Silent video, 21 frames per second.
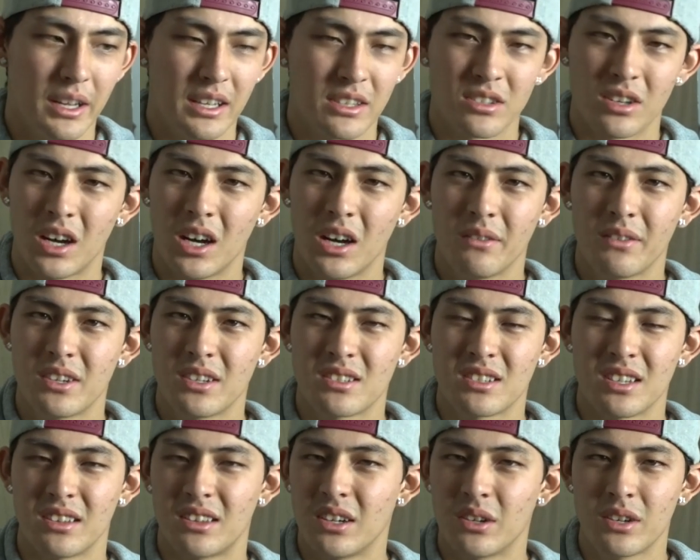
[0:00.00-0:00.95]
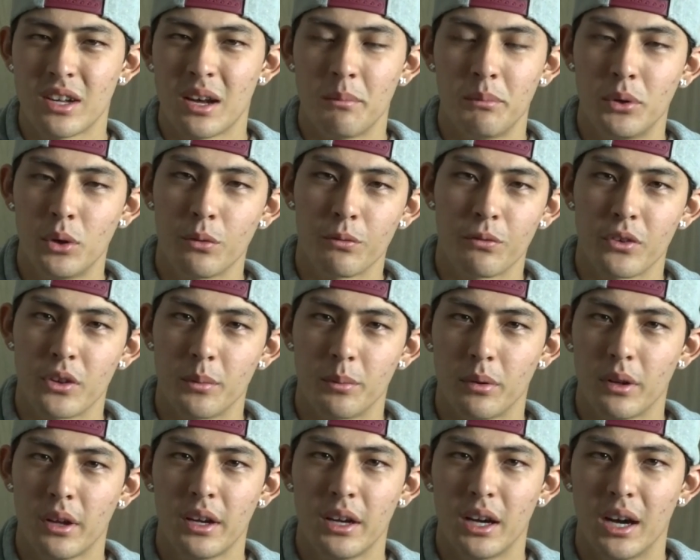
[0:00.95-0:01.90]
it's obvious that they're not built for the
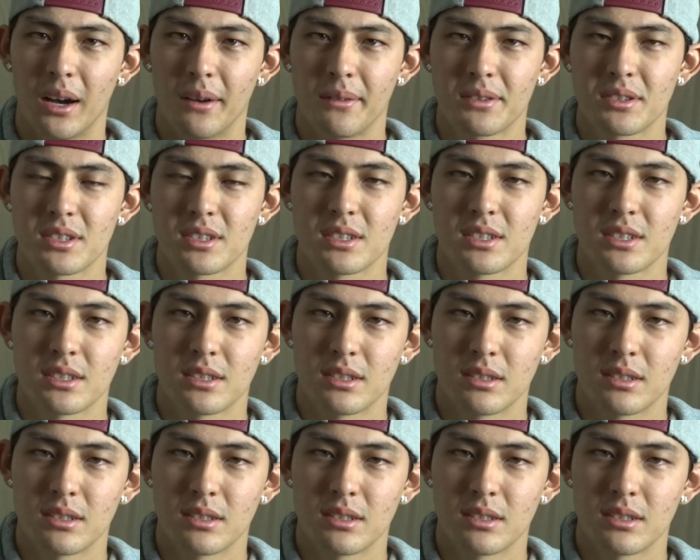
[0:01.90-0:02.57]
playoffs,